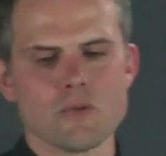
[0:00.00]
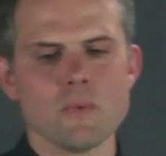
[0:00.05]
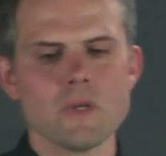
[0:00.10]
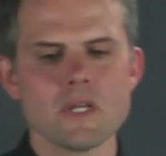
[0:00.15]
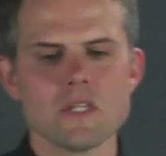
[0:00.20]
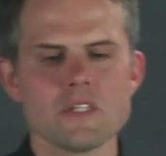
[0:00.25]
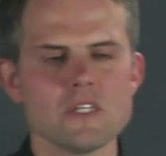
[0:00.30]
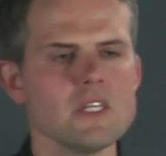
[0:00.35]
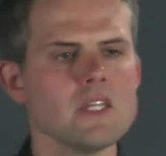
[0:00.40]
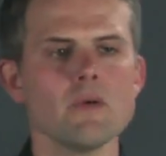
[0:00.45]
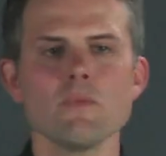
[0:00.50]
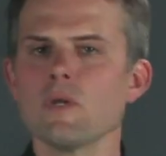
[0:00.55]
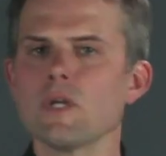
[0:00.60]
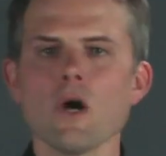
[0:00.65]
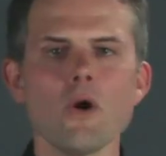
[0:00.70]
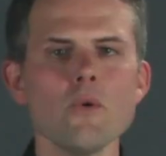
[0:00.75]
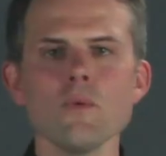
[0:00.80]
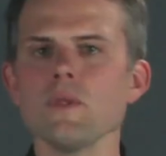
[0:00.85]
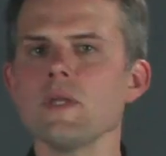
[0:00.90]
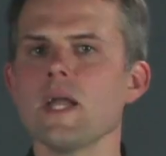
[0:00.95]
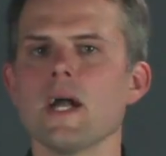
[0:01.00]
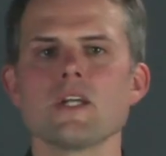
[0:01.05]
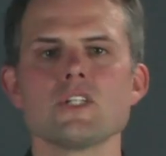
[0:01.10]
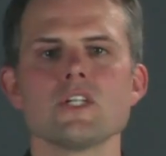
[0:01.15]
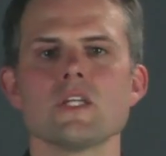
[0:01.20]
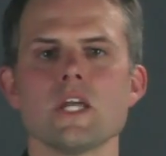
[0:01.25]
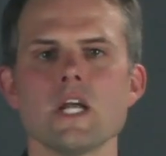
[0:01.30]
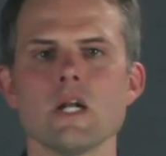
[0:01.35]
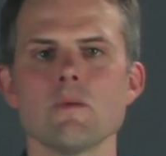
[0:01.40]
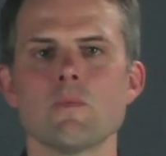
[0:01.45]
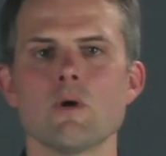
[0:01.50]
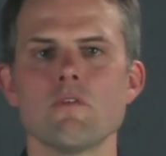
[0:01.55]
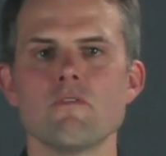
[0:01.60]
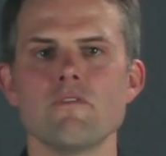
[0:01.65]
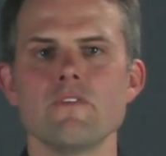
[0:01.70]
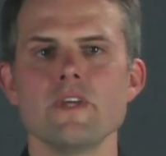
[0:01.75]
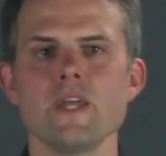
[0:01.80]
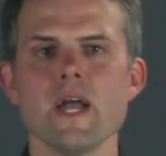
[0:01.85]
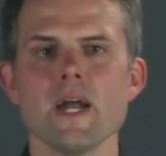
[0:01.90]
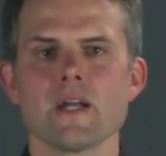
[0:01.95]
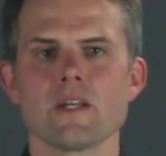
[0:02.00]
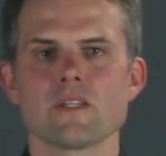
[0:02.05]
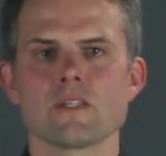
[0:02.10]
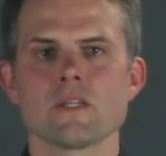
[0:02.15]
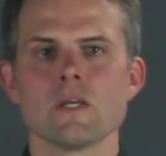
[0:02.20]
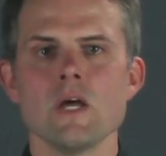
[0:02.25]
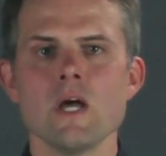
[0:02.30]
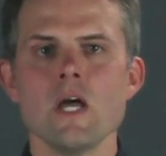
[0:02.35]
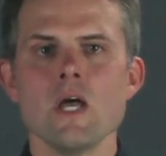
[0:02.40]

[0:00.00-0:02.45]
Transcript: we can see that we only actually care about Vx,